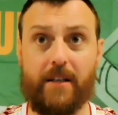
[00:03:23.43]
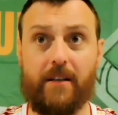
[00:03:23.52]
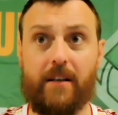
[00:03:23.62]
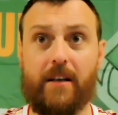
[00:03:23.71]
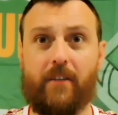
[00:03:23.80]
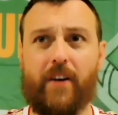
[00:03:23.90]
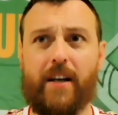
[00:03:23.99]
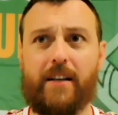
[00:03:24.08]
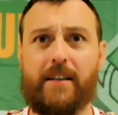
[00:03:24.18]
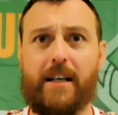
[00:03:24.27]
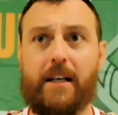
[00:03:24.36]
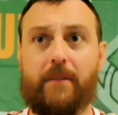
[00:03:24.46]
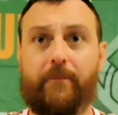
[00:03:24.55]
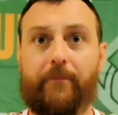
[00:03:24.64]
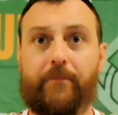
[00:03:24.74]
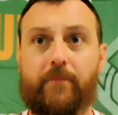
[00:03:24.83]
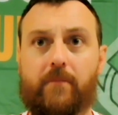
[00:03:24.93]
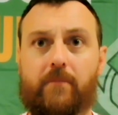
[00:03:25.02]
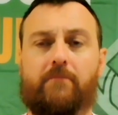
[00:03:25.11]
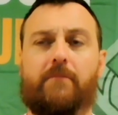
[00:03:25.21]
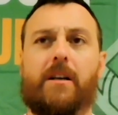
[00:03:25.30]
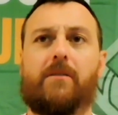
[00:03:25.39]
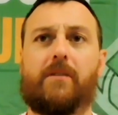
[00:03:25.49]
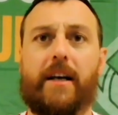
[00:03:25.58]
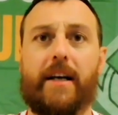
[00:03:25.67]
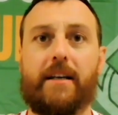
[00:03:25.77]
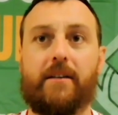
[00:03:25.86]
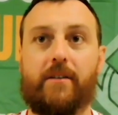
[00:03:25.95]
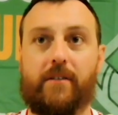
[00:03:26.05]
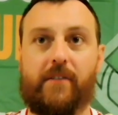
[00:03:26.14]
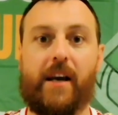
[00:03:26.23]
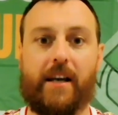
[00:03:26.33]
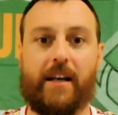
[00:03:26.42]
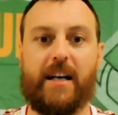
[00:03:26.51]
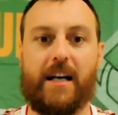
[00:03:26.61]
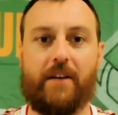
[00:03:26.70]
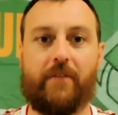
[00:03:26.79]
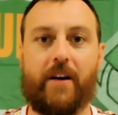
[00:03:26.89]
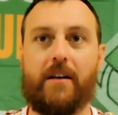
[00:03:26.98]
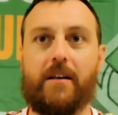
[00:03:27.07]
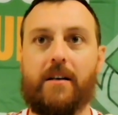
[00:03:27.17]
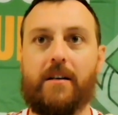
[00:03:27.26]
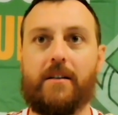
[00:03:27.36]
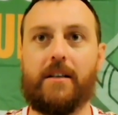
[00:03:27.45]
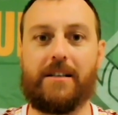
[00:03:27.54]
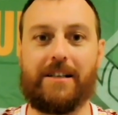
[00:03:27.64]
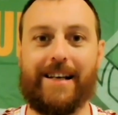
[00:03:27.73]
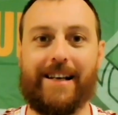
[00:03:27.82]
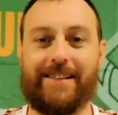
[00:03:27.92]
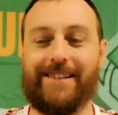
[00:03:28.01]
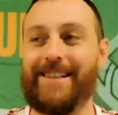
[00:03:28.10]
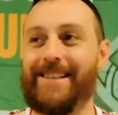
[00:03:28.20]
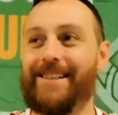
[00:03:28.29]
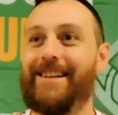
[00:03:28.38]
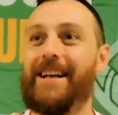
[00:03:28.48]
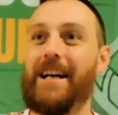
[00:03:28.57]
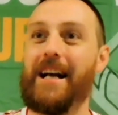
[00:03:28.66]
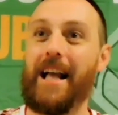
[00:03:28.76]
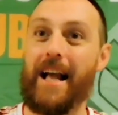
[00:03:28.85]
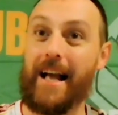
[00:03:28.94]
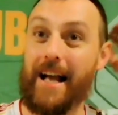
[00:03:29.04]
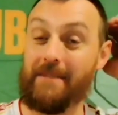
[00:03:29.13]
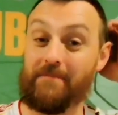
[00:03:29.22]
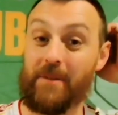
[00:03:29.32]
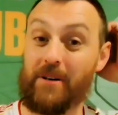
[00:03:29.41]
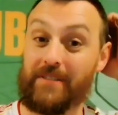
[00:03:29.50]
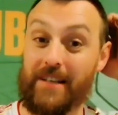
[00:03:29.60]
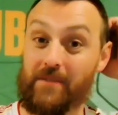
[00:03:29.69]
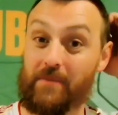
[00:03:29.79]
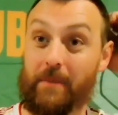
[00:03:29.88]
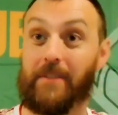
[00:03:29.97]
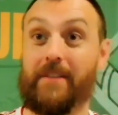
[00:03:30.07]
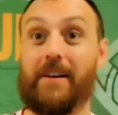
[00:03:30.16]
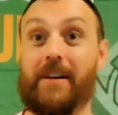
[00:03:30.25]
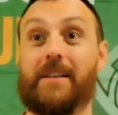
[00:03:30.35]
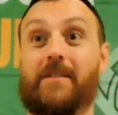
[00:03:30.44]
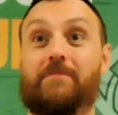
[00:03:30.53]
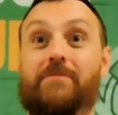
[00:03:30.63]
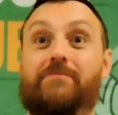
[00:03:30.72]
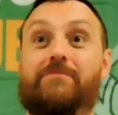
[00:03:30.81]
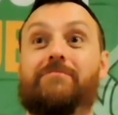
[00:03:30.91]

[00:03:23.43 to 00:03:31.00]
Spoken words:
And you're feeling that, okay, second half, this will get tighter. Both teams will probably tighten up.